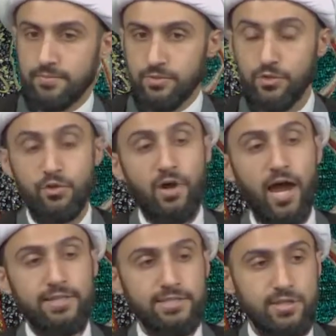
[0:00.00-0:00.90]
The
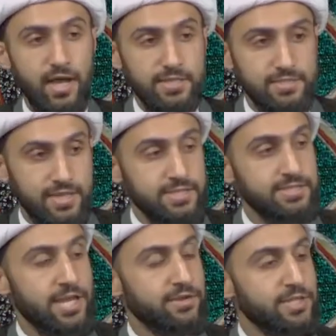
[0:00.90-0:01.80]
Quran did not
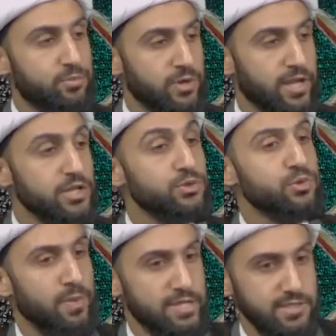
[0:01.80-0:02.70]
necessarily bring a
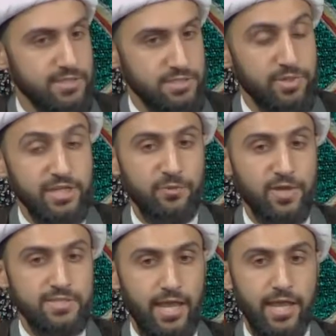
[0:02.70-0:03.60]
new message, but it
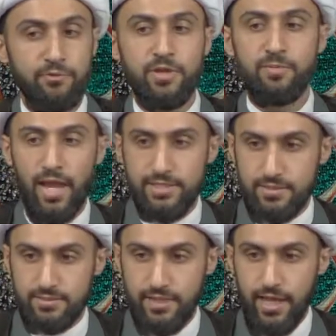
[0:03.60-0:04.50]
was a reminder,
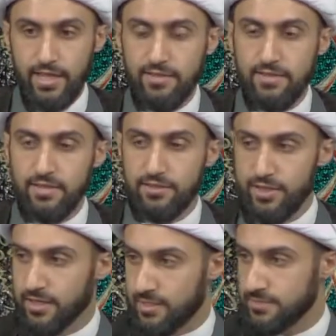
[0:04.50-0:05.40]
a dhikr.